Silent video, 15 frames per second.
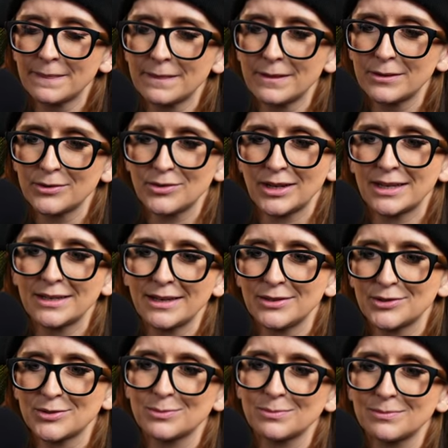There's like a
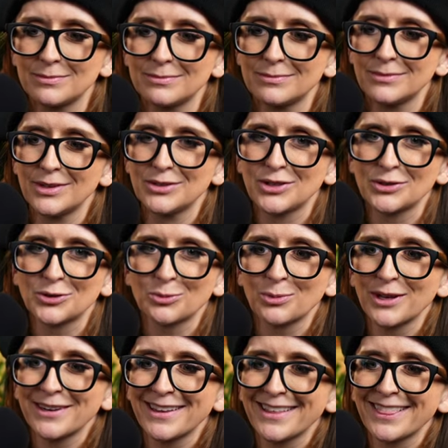nice gentle
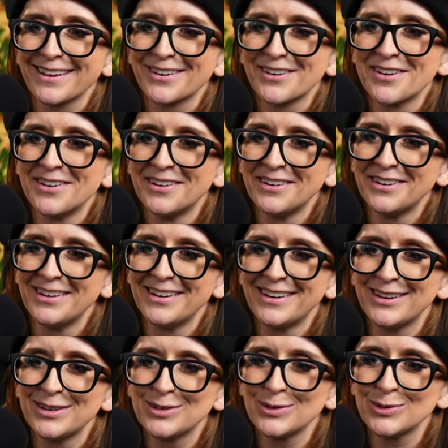blending there.
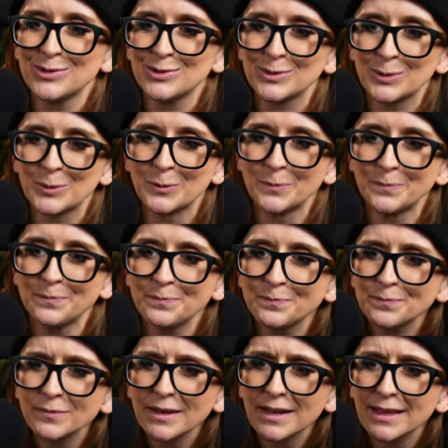So
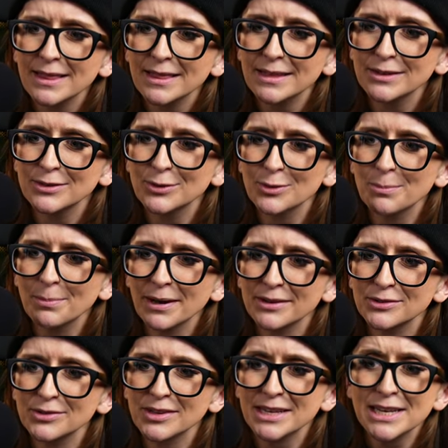to the
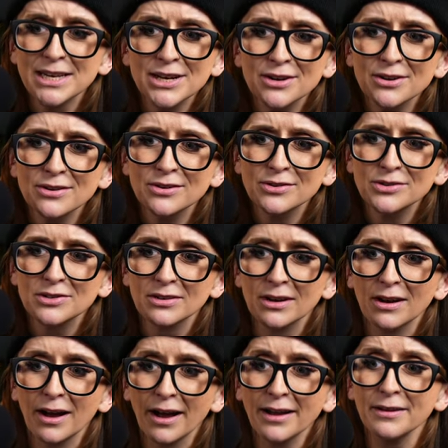backs of the ears.
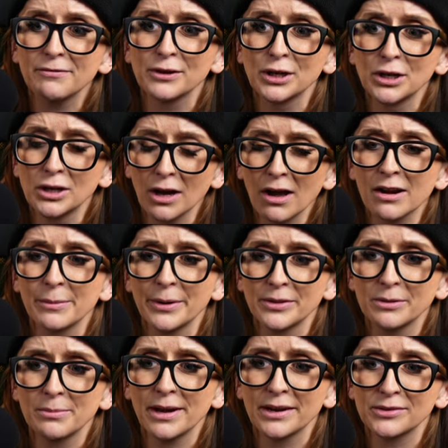I forgot about
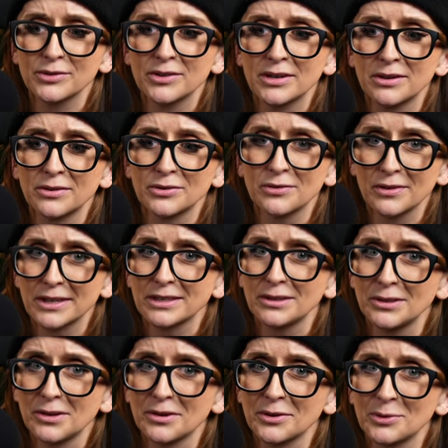the backs of the ears for like the
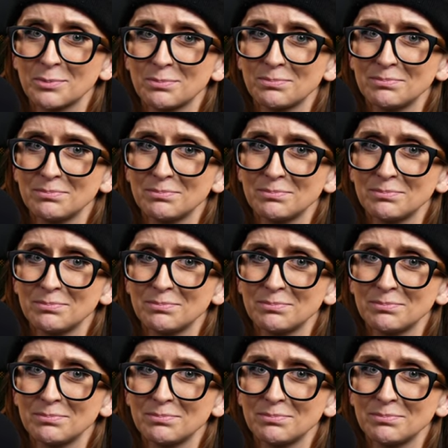longest